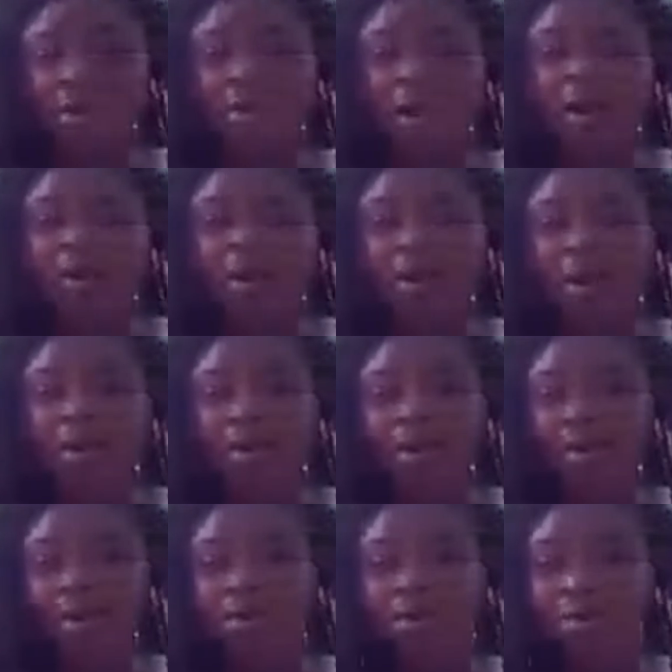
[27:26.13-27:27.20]
Right. Okay.
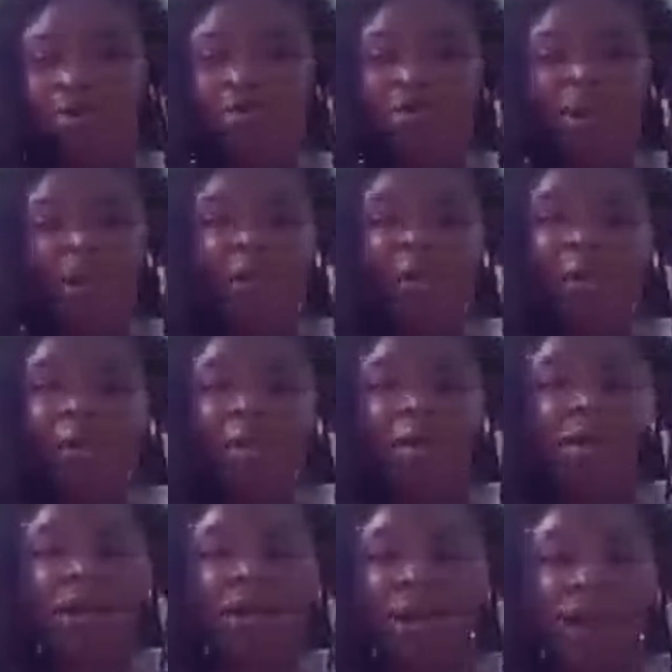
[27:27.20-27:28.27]
So yeah, you're you're not